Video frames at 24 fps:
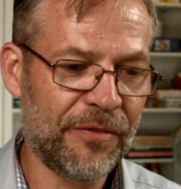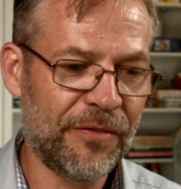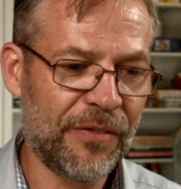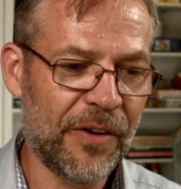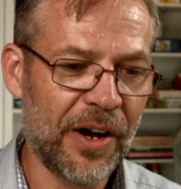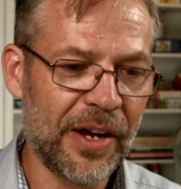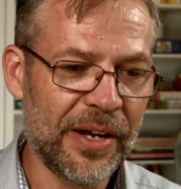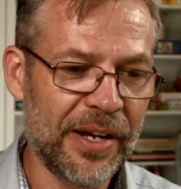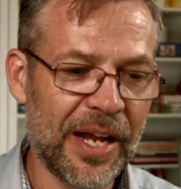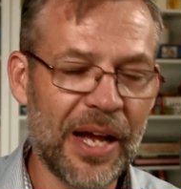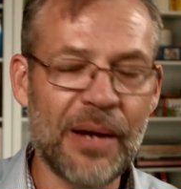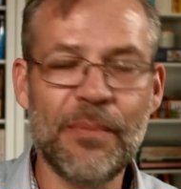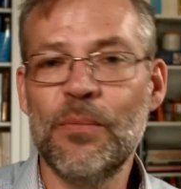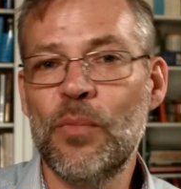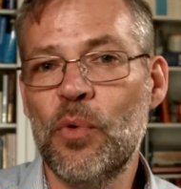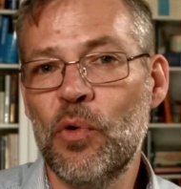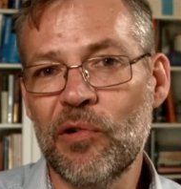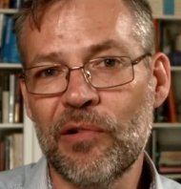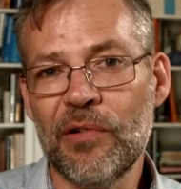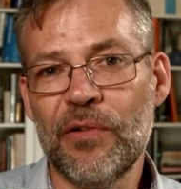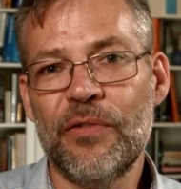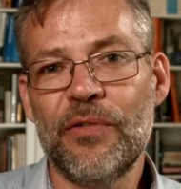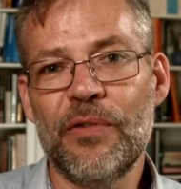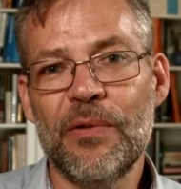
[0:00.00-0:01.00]
find out
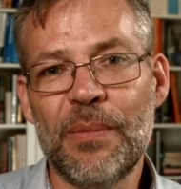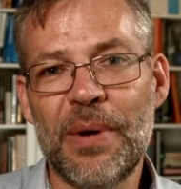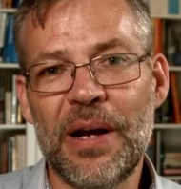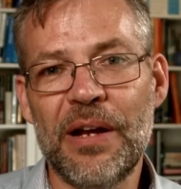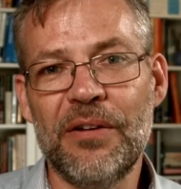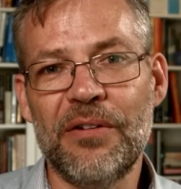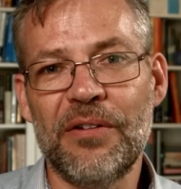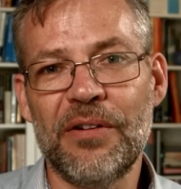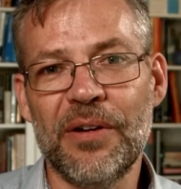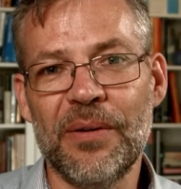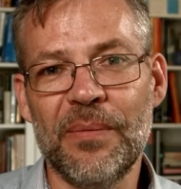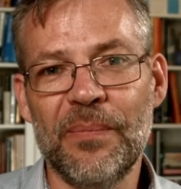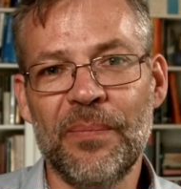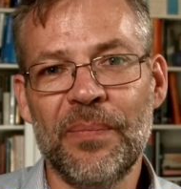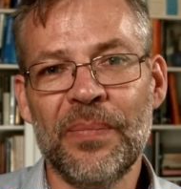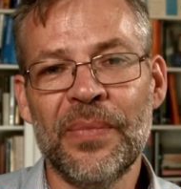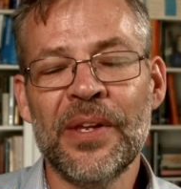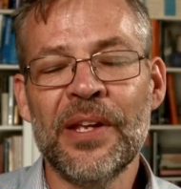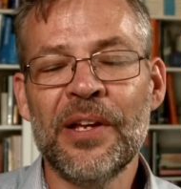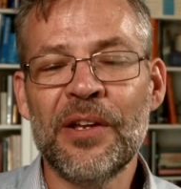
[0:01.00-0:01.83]
more information.